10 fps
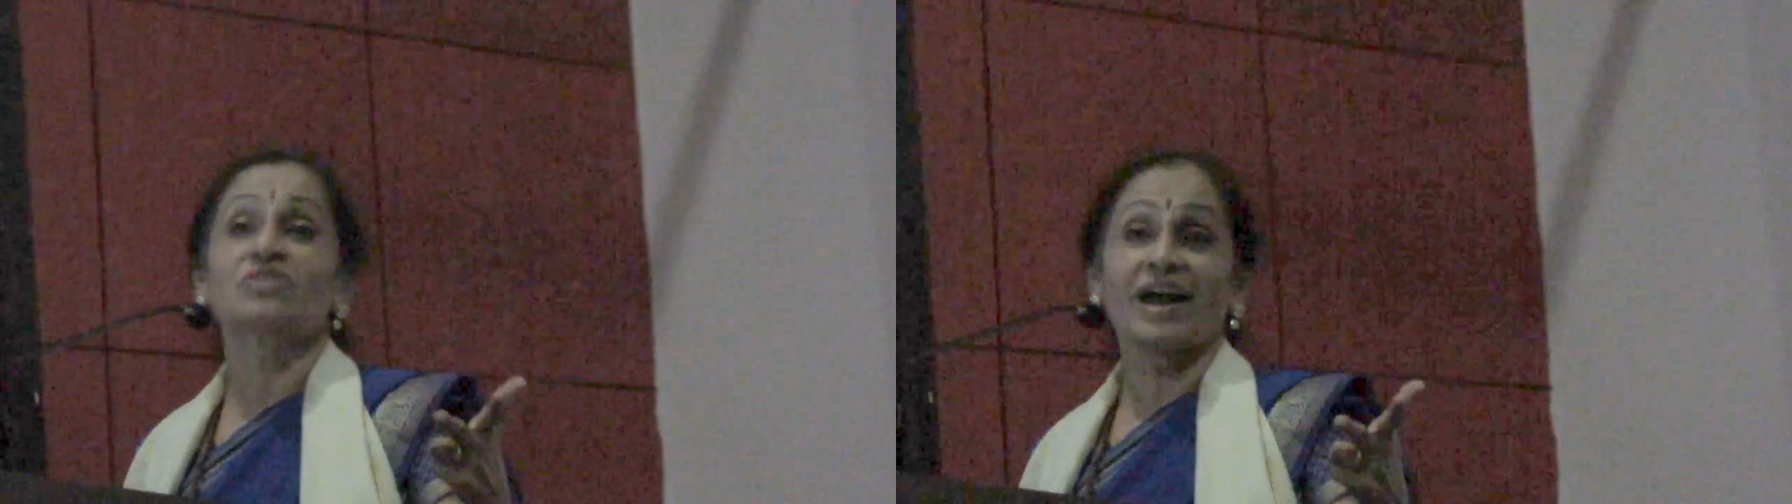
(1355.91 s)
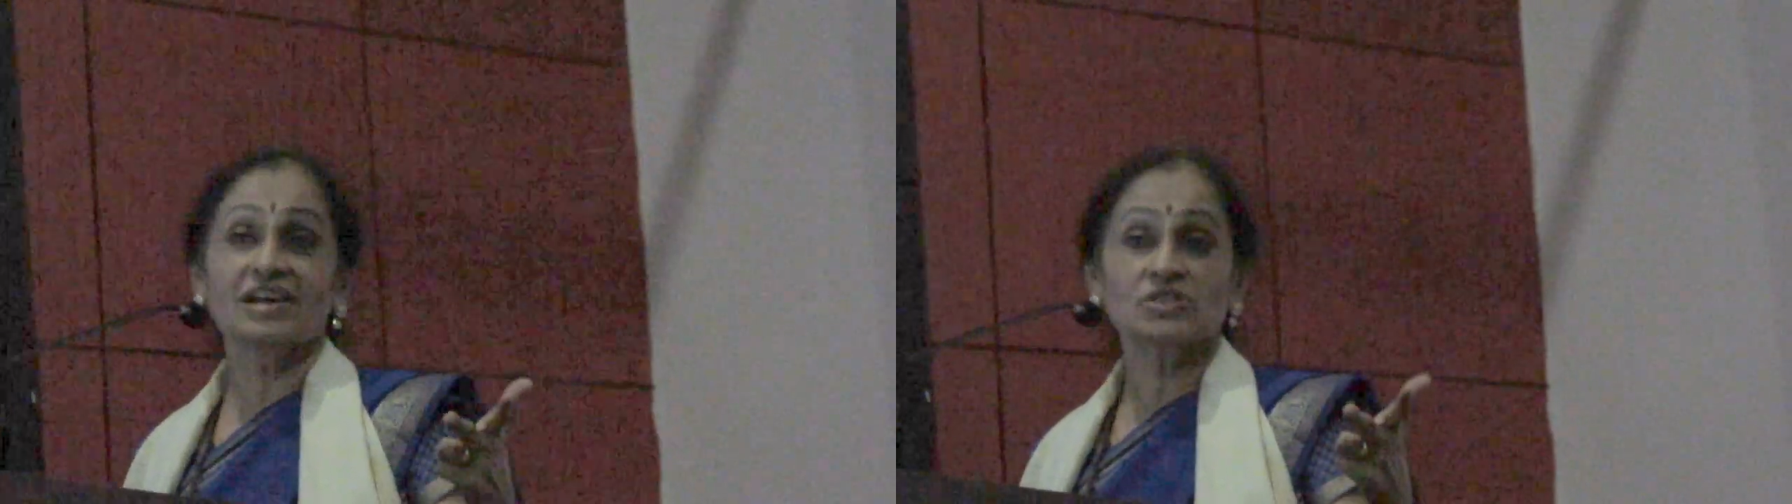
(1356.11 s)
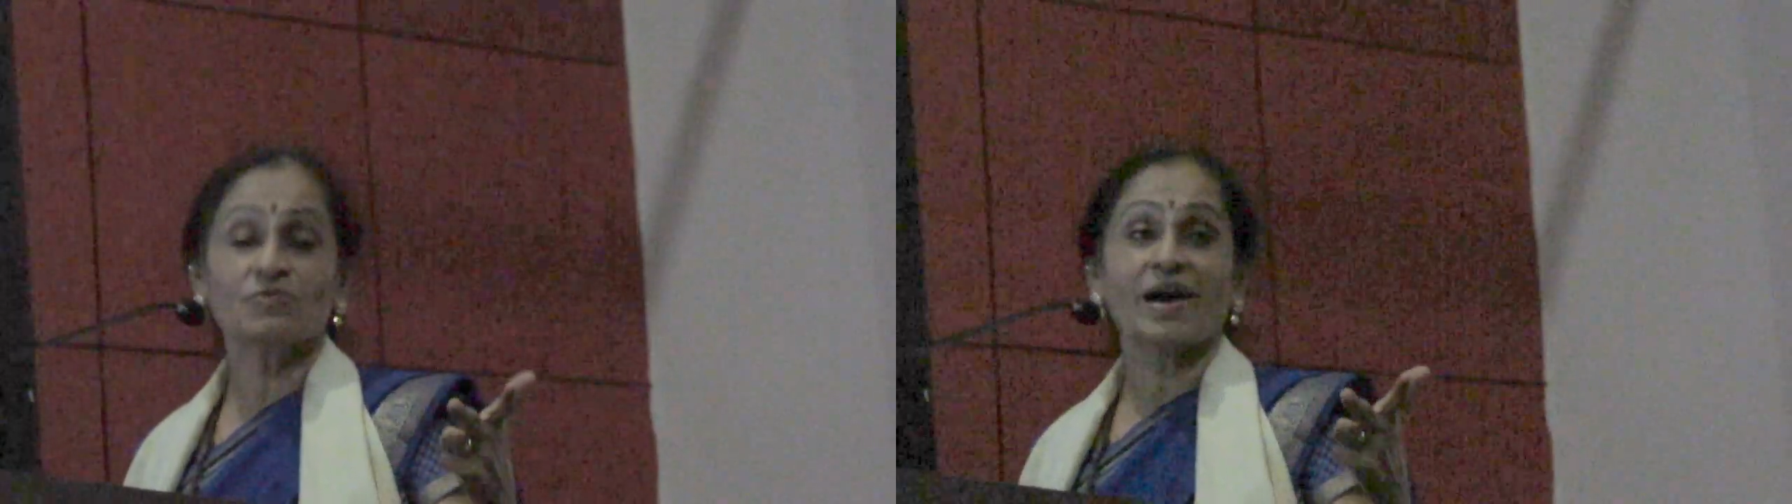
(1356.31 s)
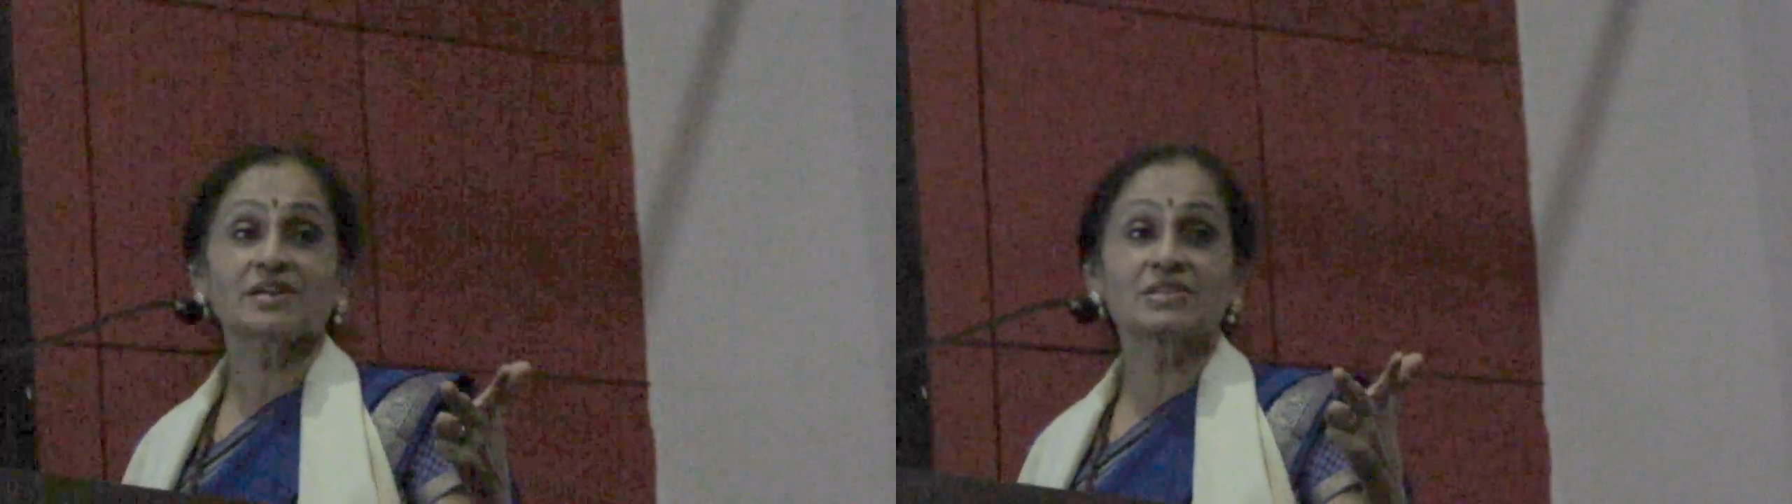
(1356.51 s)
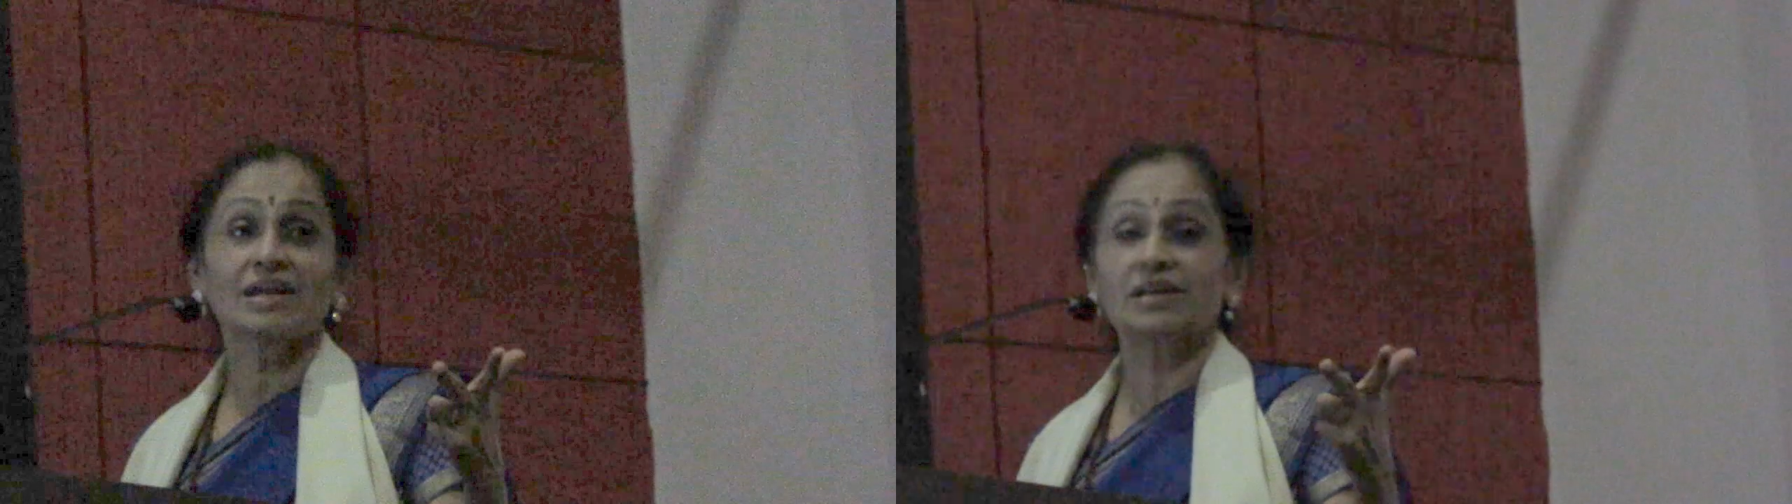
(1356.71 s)
trans
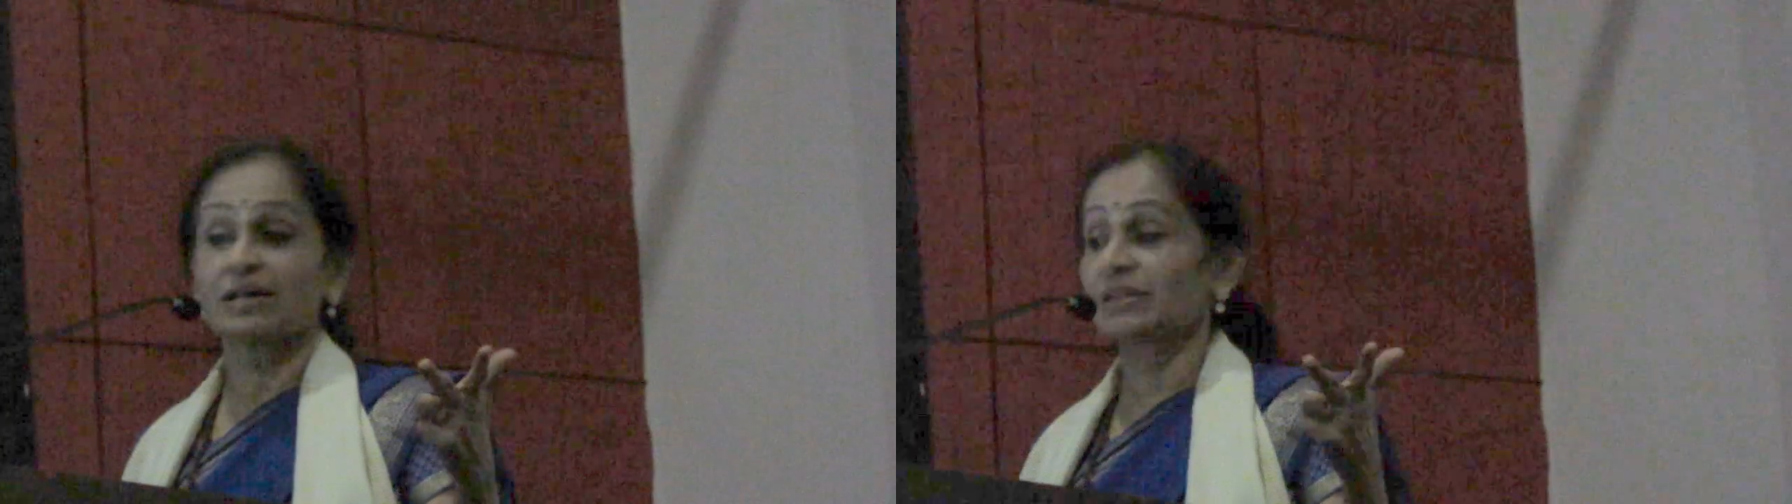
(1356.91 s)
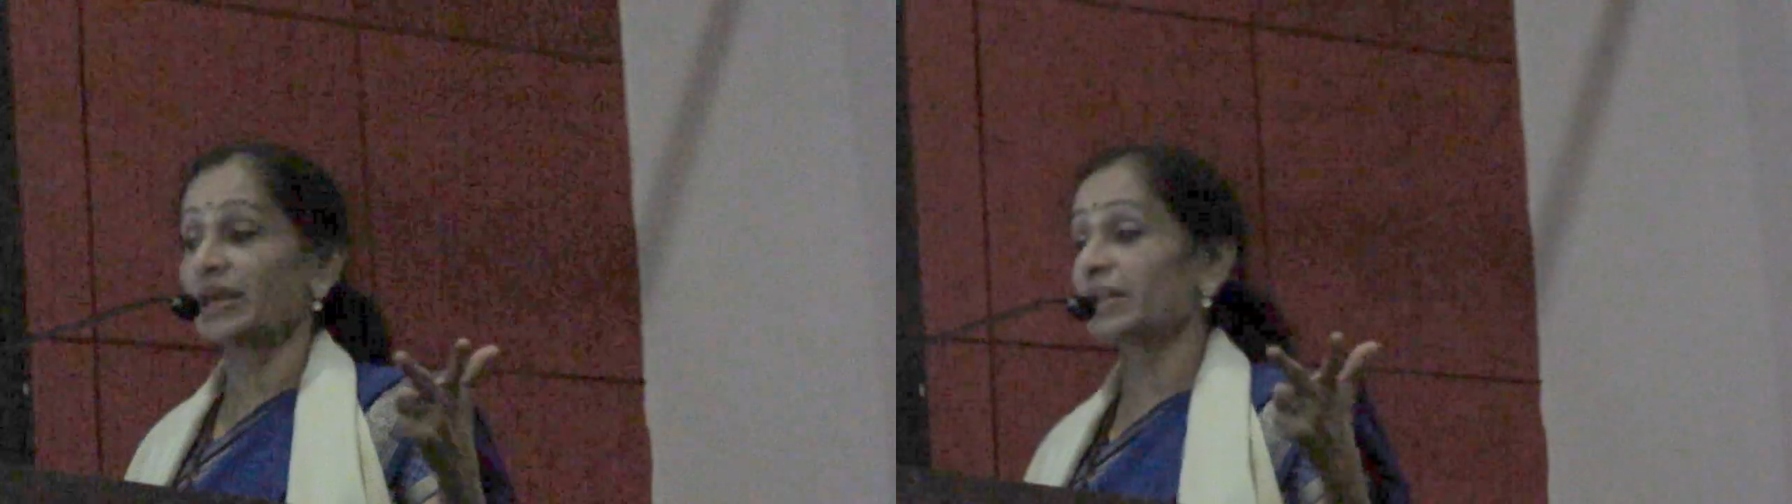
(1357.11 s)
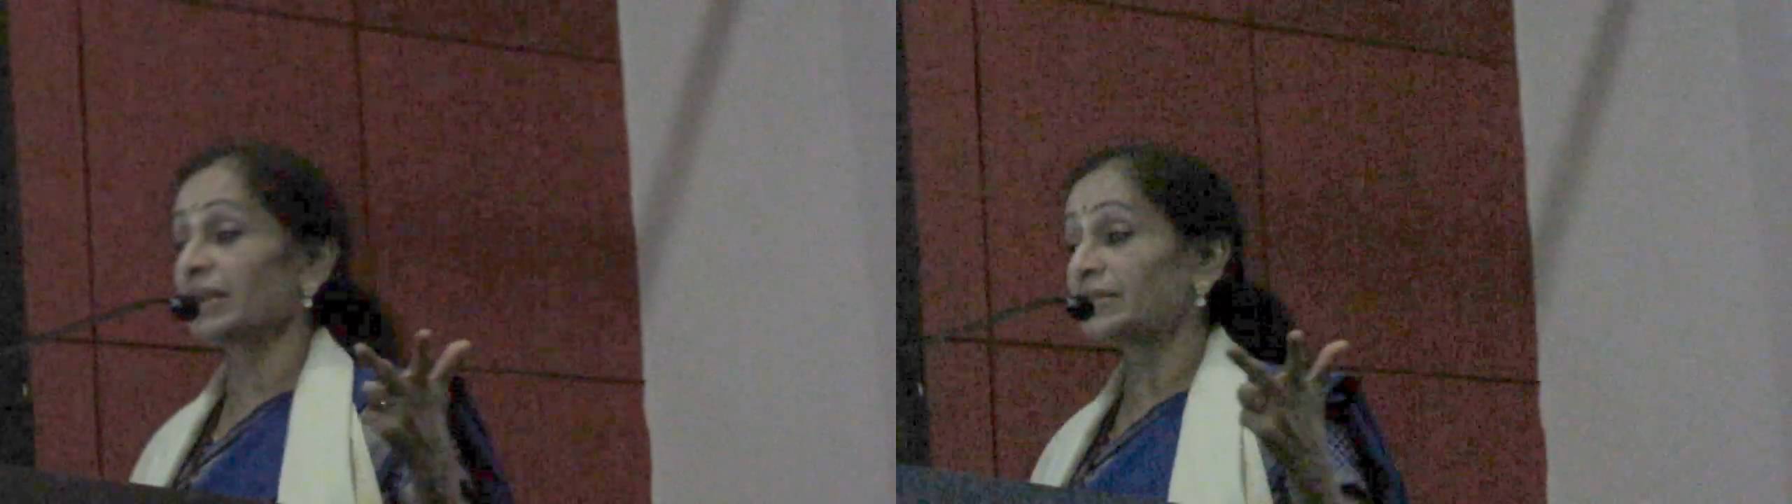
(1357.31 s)
fats that are there